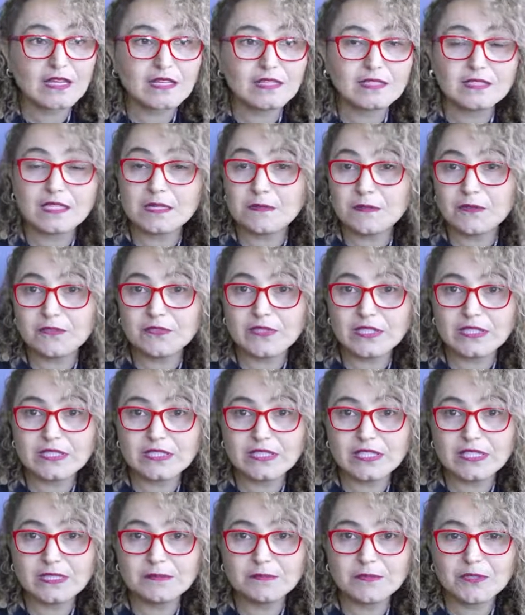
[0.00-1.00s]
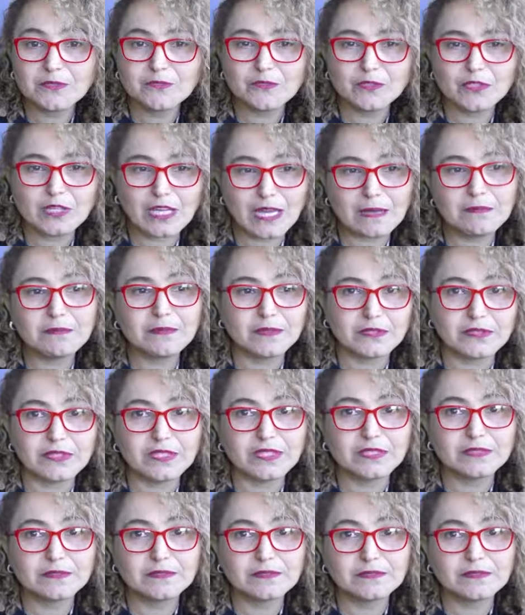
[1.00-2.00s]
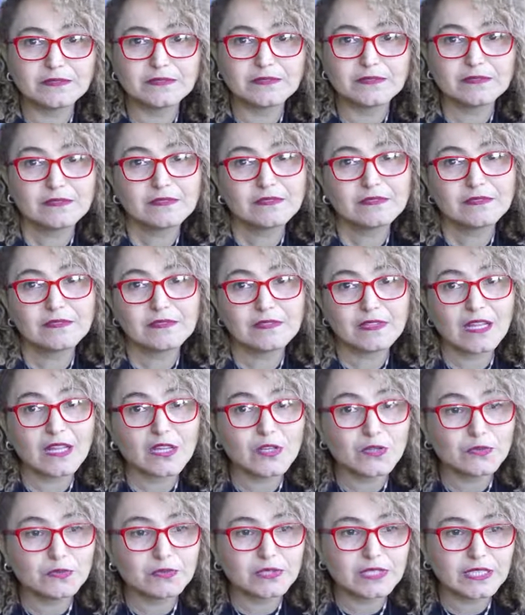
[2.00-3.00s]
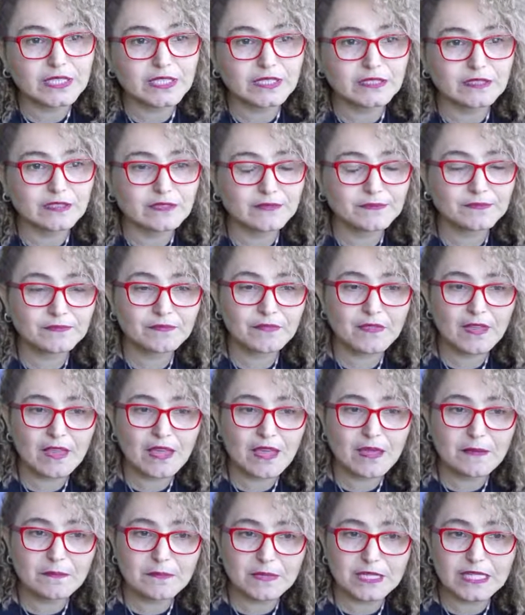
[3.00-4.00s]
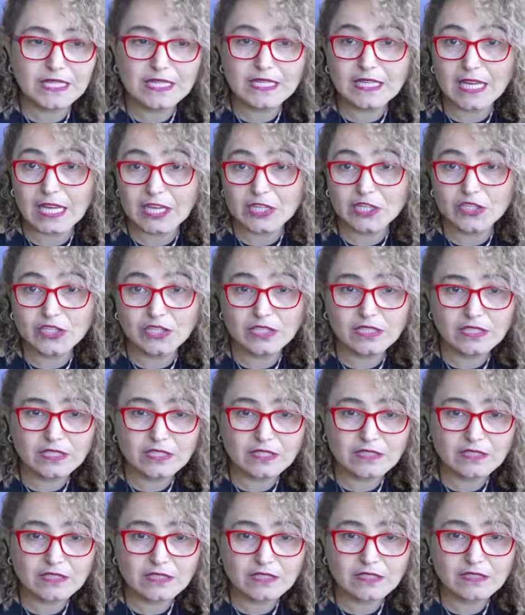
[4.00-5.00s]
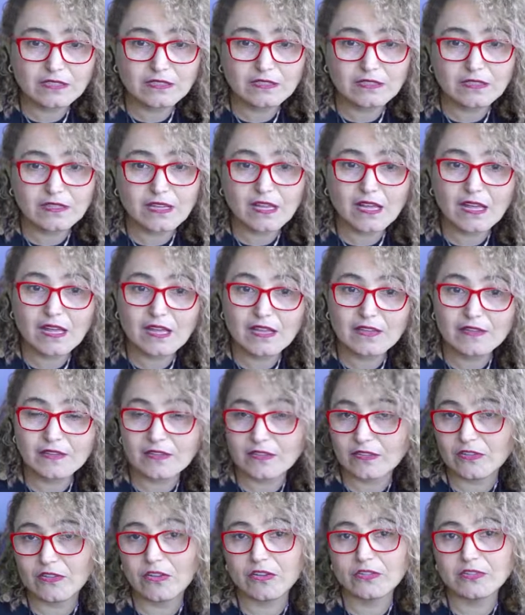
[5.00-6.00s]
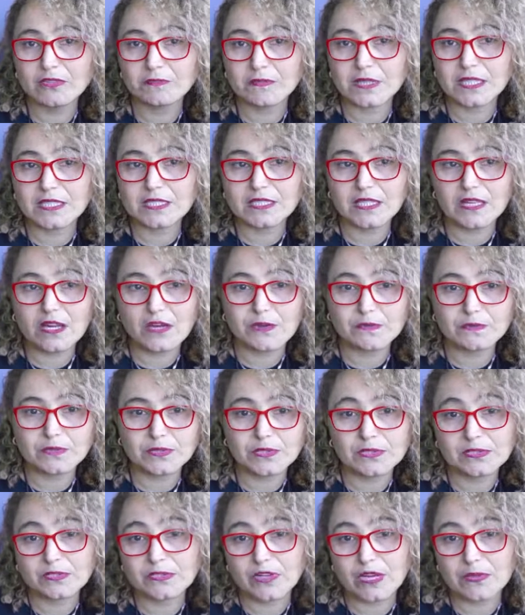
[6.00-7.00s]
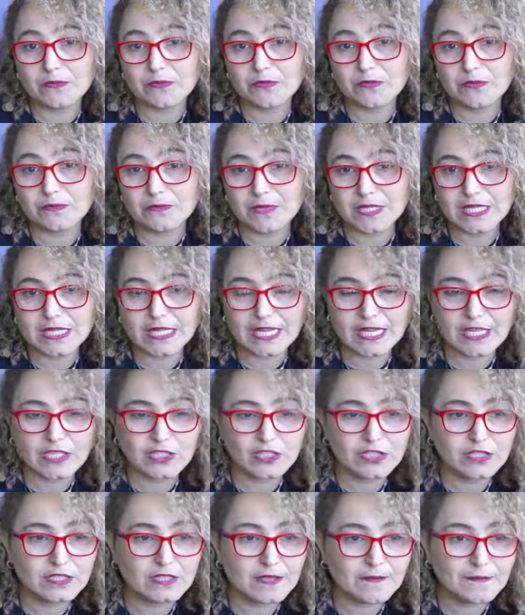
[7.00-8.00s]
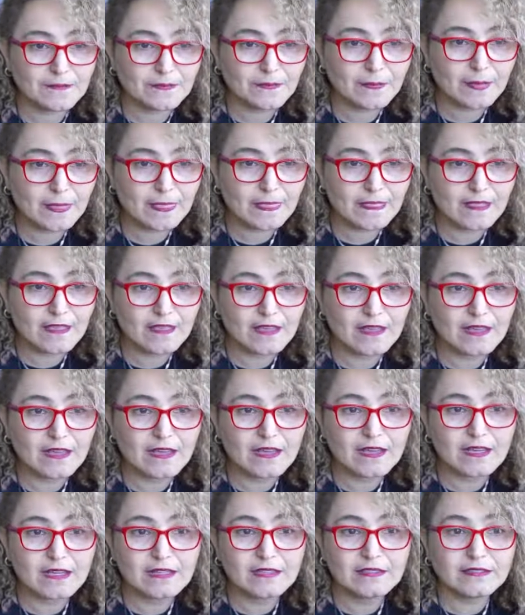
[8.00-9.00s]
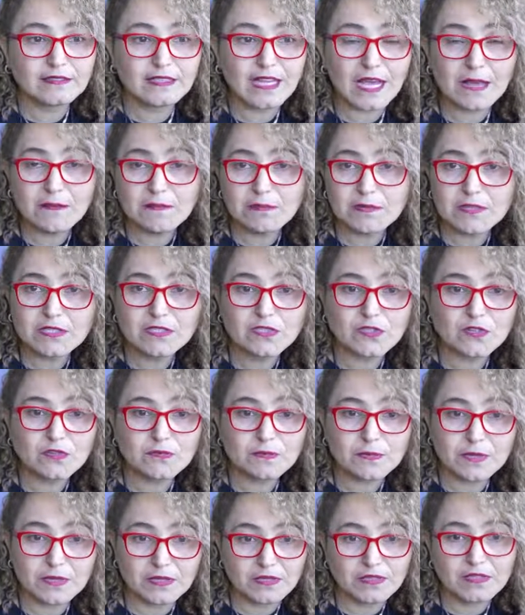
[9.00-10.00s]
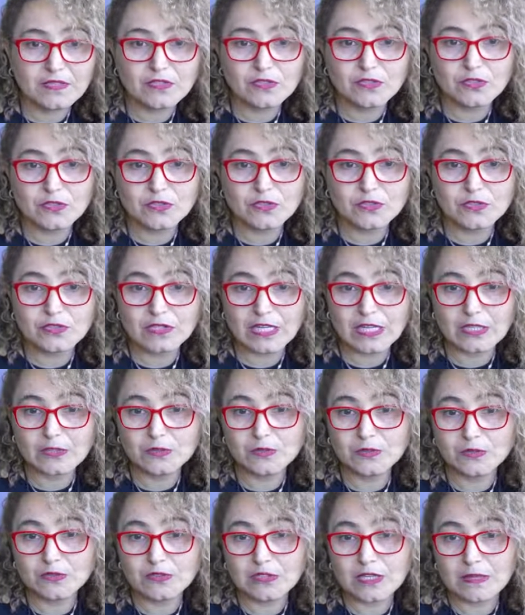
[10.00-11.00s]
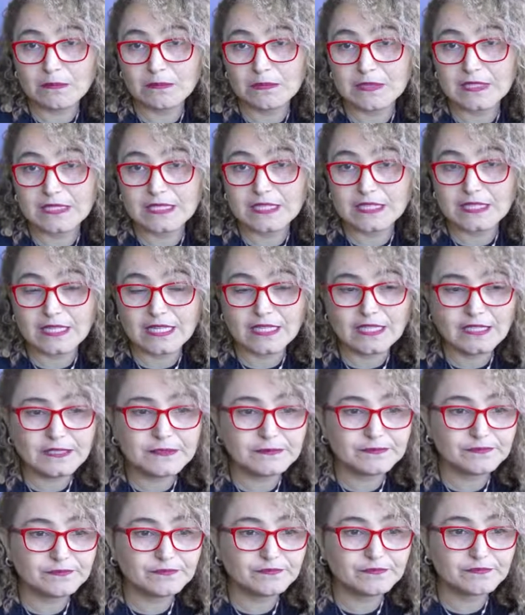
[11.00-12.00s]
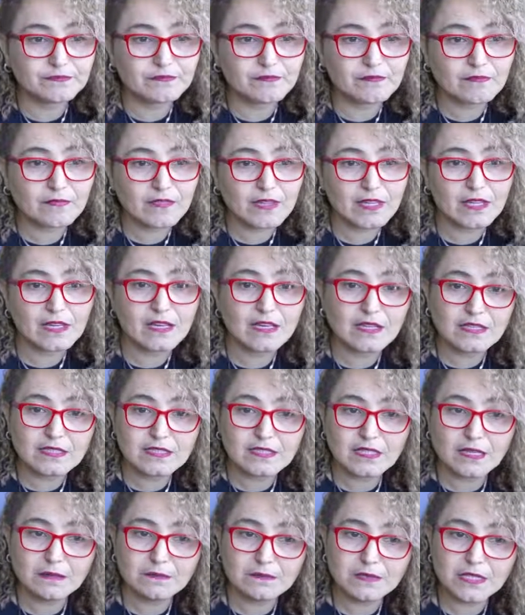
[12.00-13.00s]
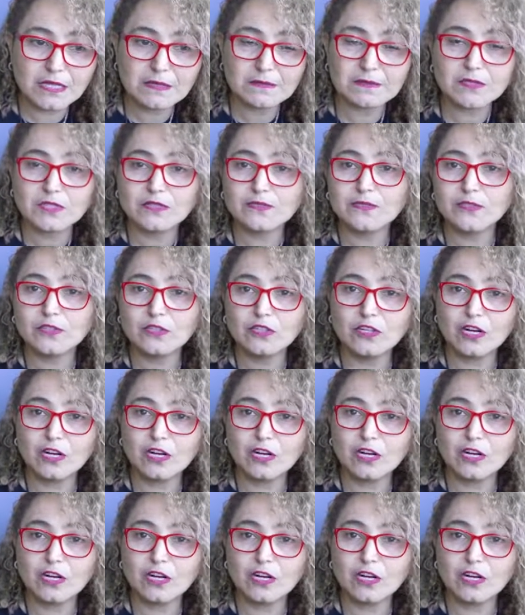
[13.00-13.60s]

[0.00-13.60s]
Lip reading: Some of the treatment vocabulary that you would hear. Medication. The doctor might say, I'll prescribe you a medication. Tablets or pill, you should take 2 tablets a day. Sometimes if you're